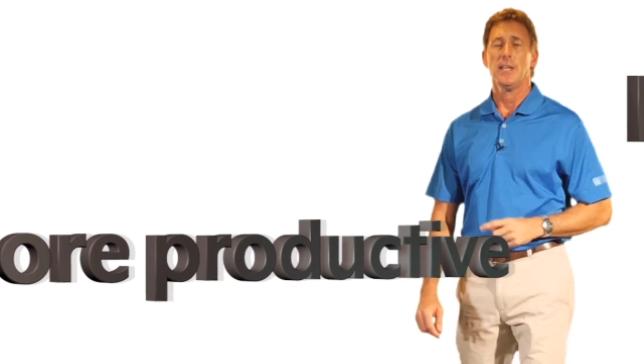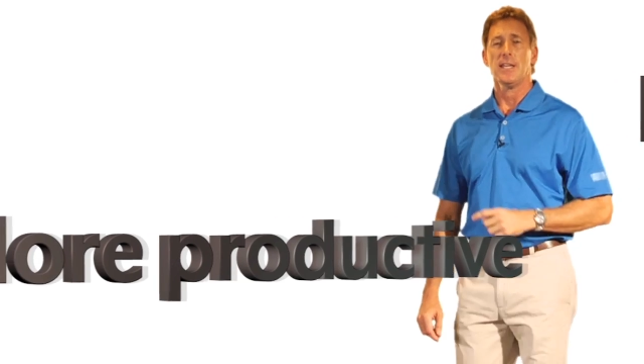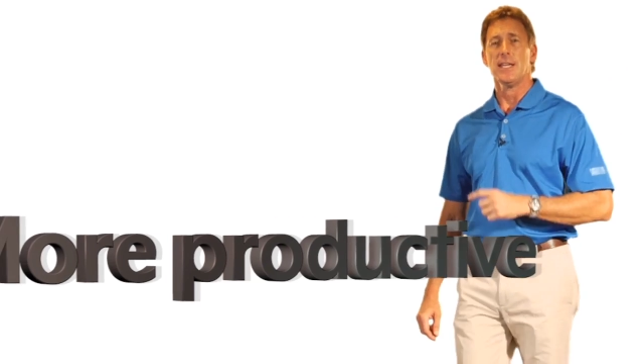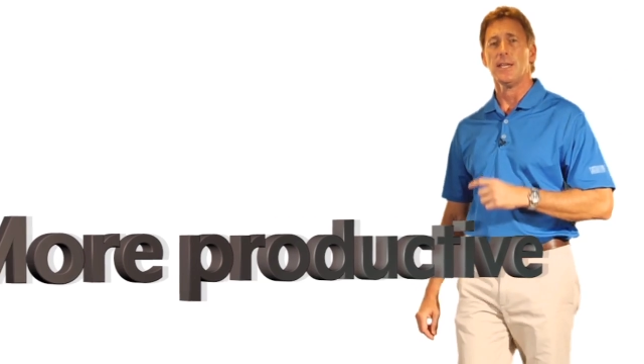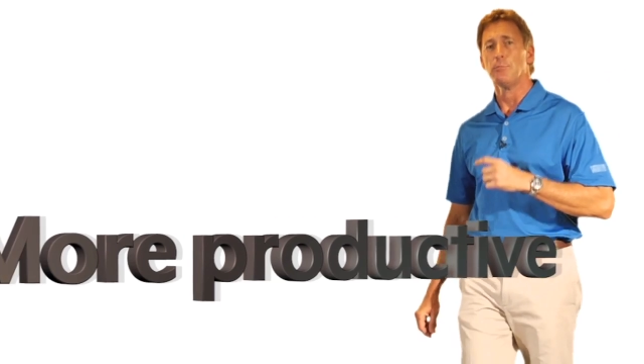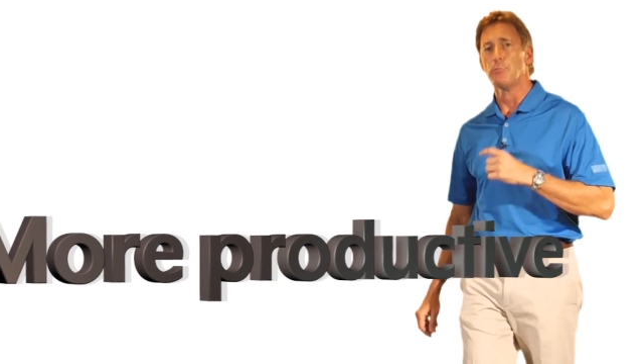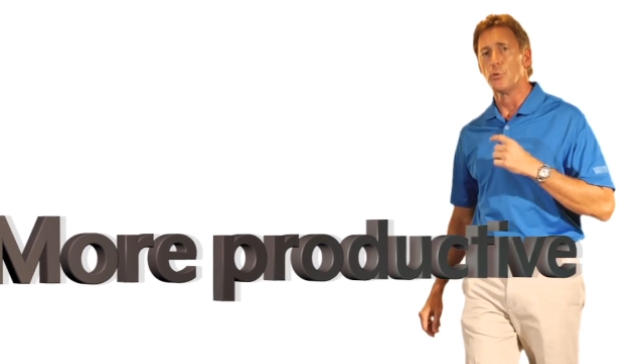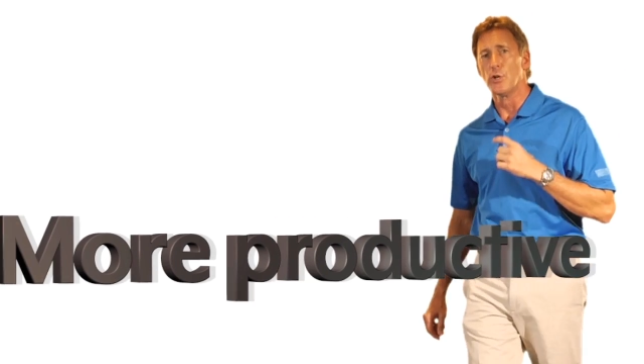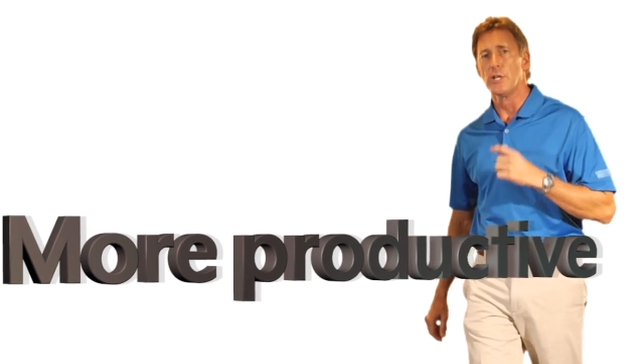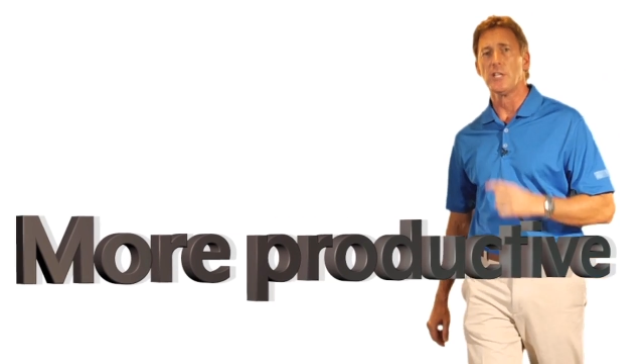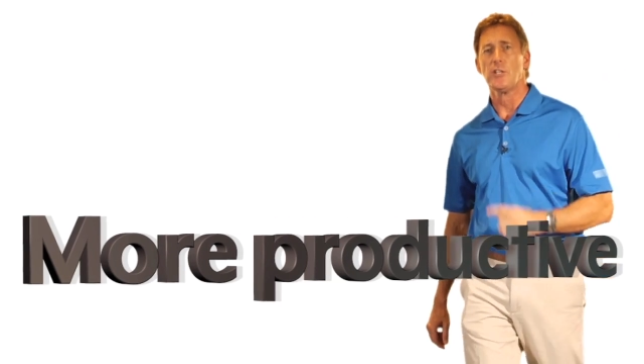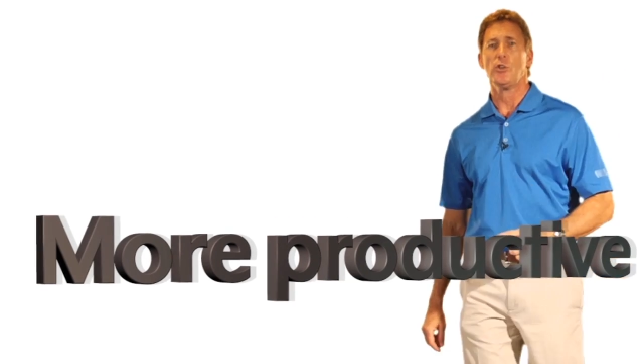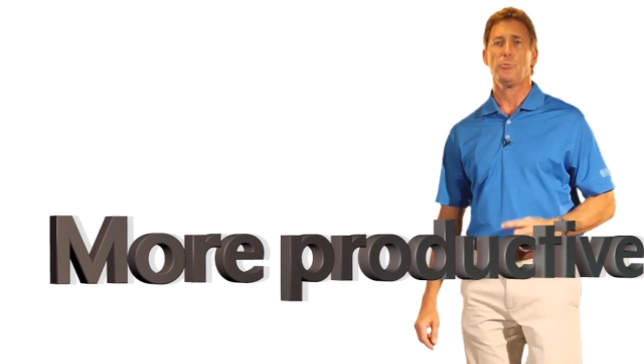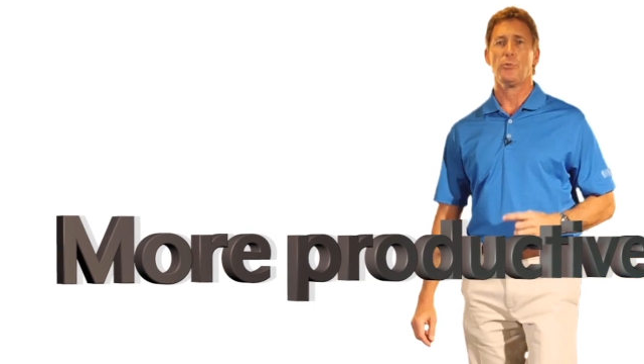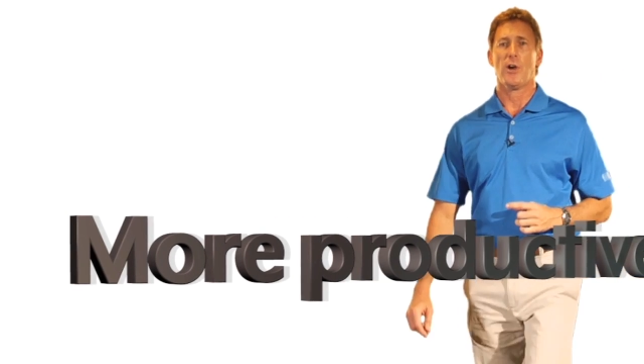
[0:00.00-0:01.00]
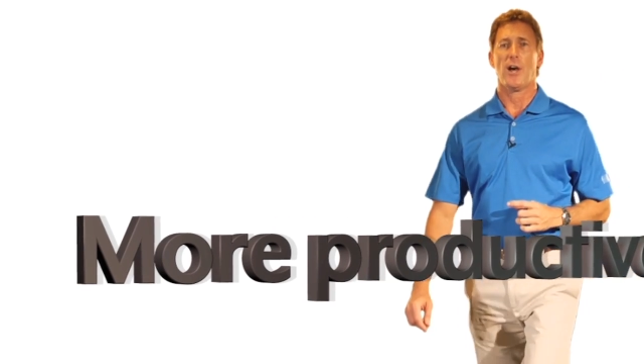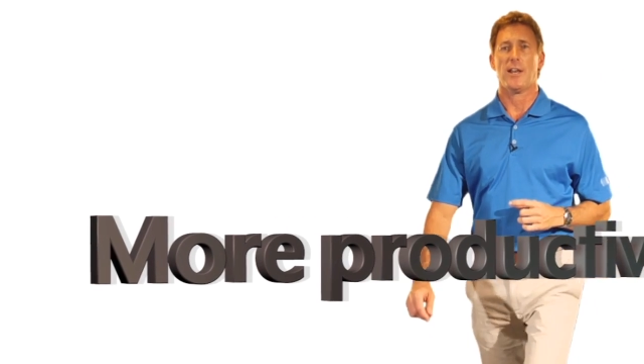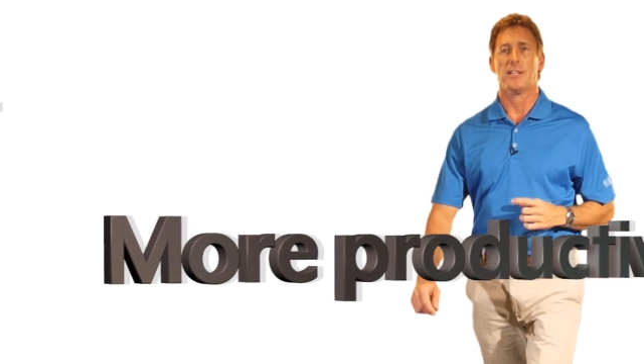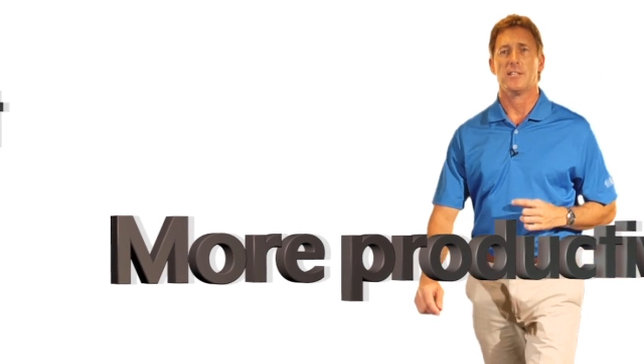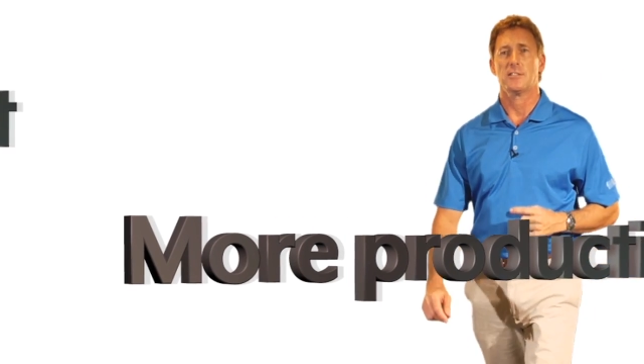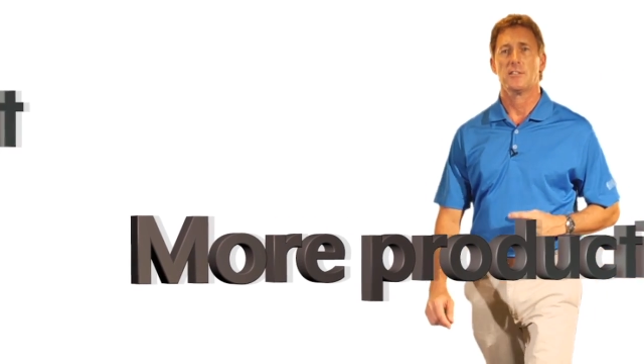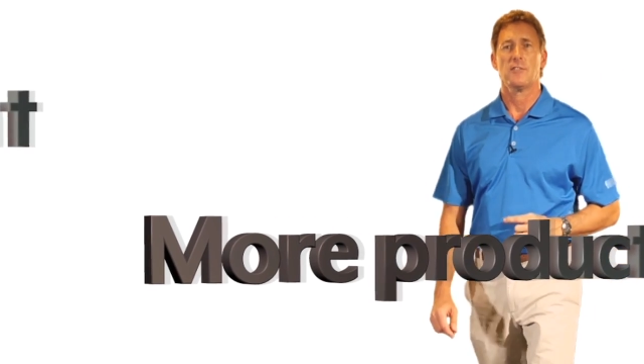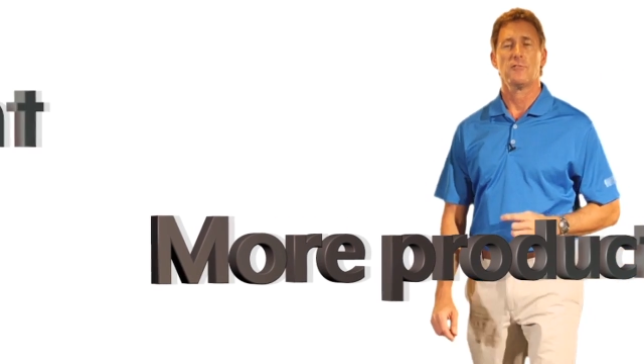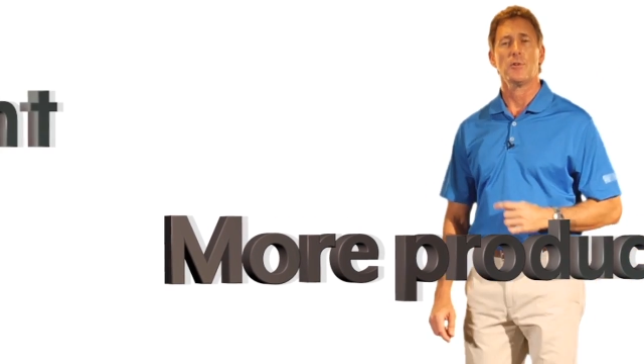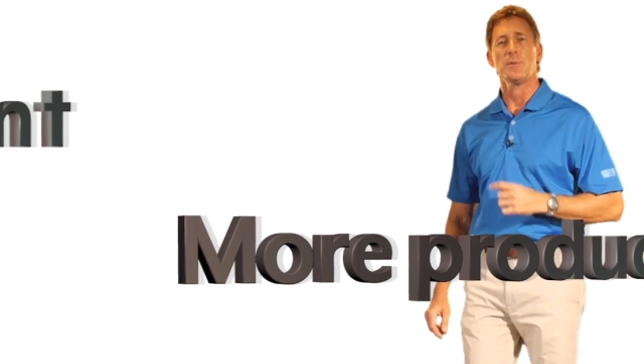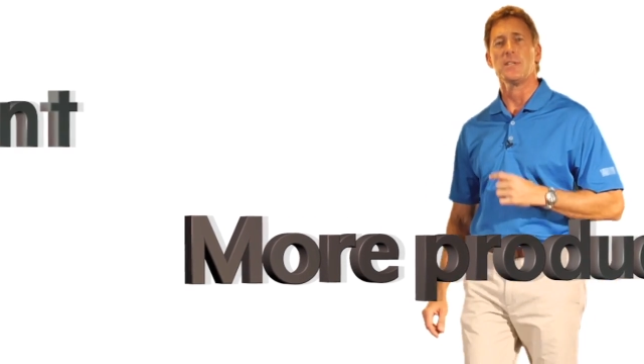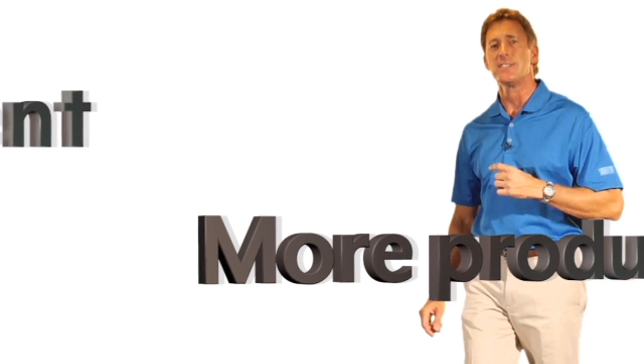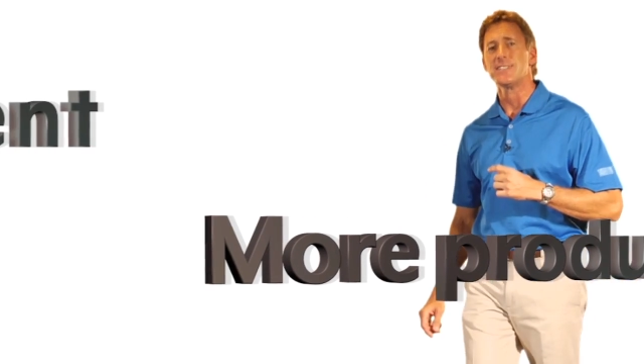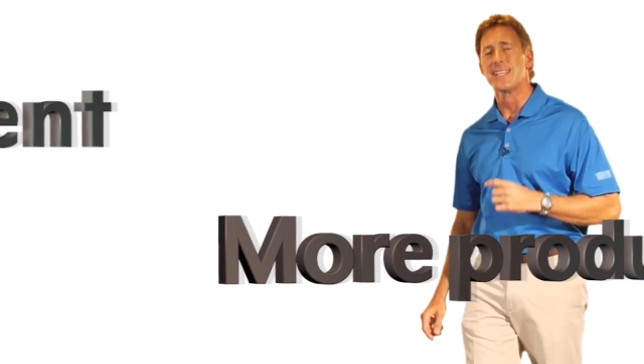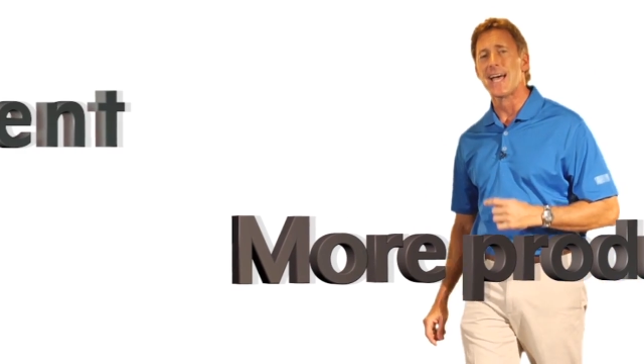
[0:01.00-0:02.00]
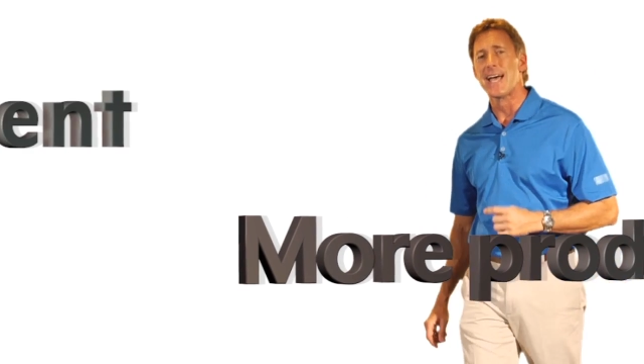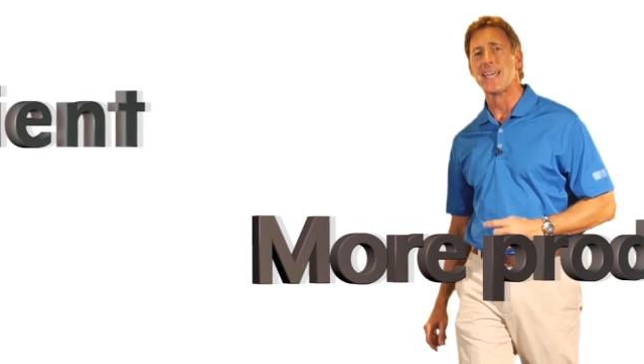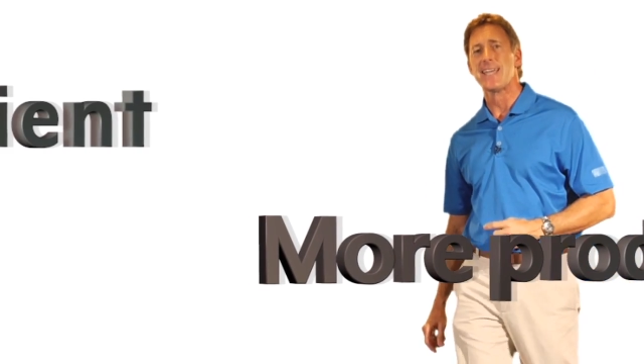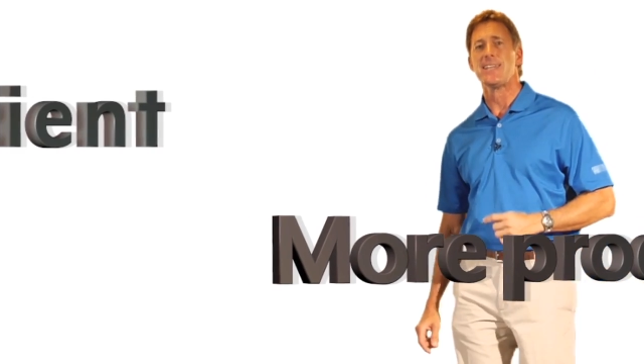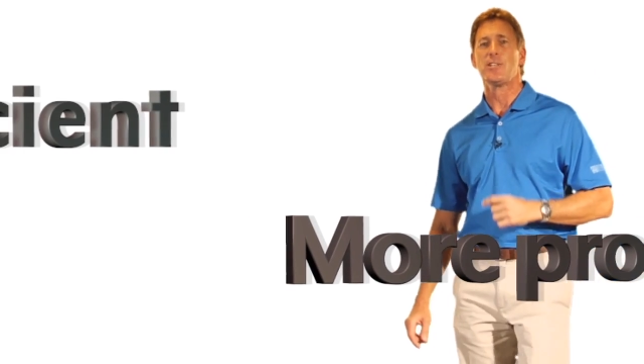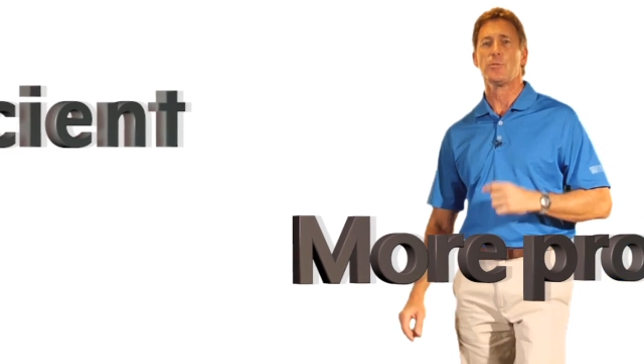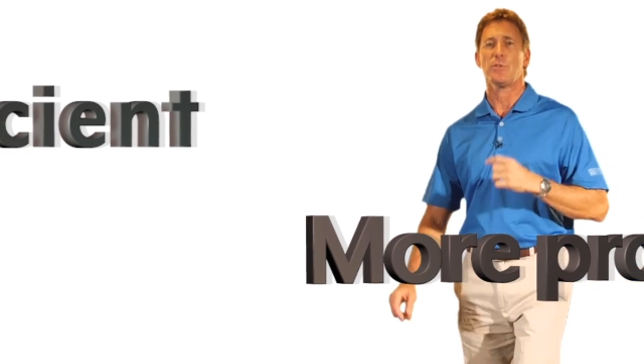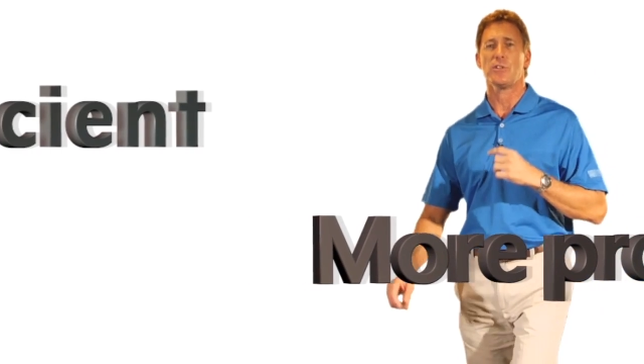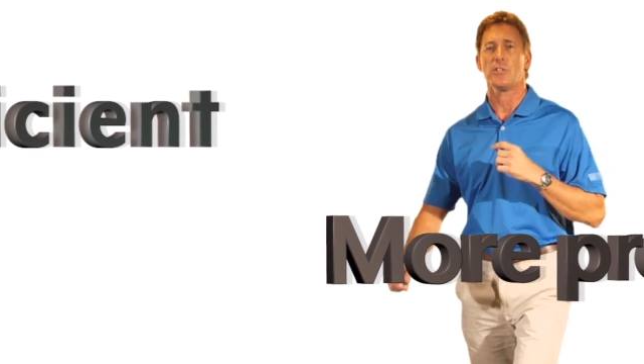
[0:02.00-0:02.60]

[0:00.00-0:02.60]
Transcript: and bring your products through design